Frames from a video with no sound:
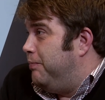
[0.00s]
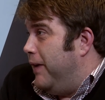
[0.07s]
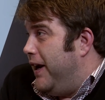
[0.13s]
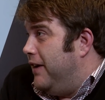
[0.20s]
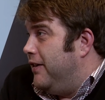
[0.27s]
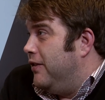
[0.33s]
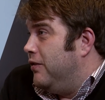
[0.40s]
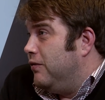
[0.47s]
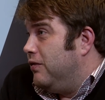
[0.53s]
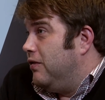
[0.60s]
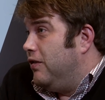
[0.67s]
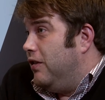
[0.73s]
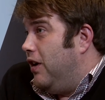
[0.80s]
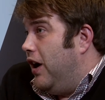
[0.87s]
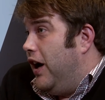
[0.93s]
been
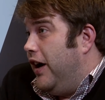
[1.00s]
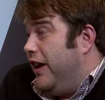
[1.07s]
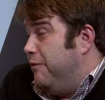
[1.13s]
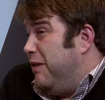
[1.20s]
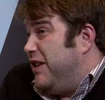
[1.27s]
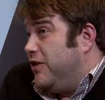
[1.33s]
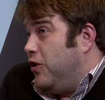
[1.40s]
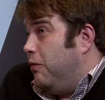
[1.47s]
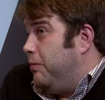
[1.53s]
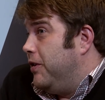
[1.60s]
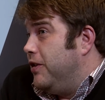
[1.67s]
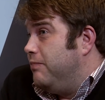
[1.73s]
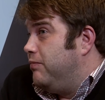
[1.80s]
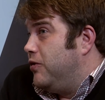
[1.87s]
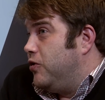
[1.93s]
they've been top of
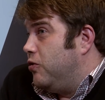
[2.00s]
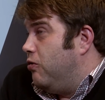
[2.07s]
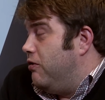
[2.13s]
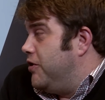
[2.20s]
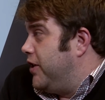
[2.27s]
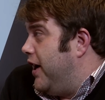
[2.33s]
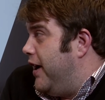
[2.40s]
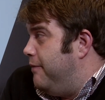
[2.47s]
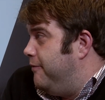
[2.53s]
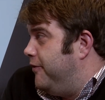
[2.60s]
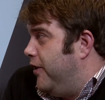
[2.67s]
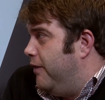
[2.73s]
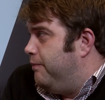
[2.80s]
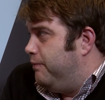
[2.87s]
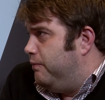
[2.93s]
the storage game
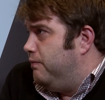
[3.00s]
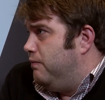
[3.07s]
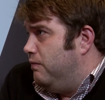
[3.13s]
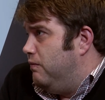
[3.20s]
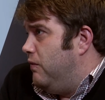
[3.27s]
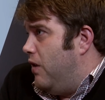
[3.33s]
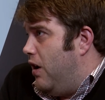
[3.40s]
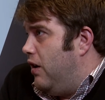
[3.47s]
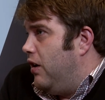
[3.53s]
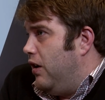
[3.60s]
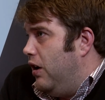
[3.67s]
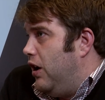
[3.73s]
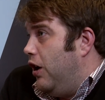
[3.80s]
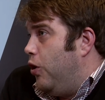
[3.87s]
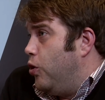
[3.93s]
for
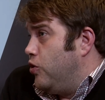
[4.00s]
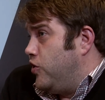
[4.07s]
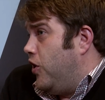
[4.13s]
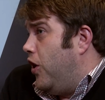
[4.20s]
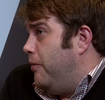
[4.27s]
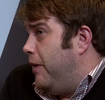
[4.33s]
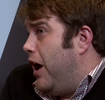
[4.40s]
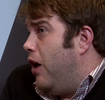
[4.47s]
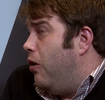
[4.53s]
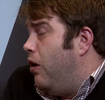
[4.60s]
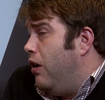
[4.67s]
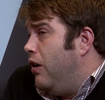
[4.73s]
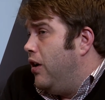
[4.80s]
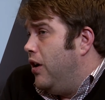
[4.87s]
a long time now.